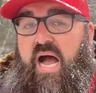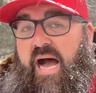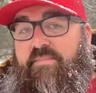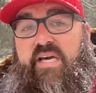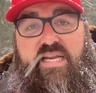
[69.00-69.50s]

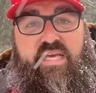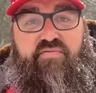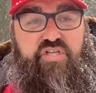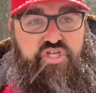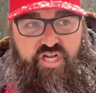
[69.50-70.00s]
I'm going to give
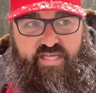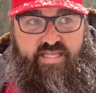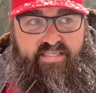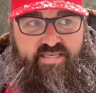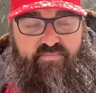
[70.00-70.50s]
the
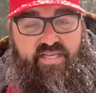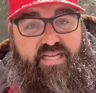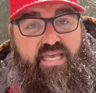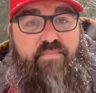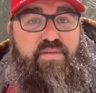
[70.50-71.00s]
chickens something to
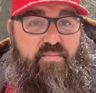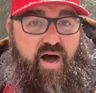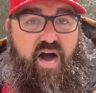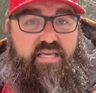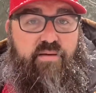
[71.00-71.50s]
keep them
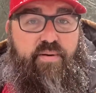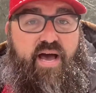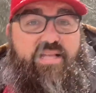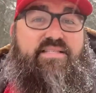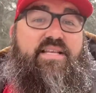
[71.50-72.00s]

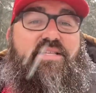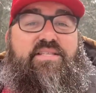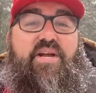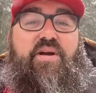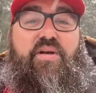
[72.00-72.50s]
occupied since
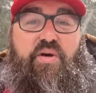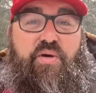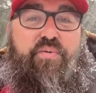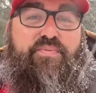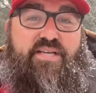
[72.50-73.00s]
they're
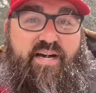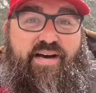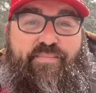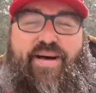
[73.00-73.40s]
cooped up.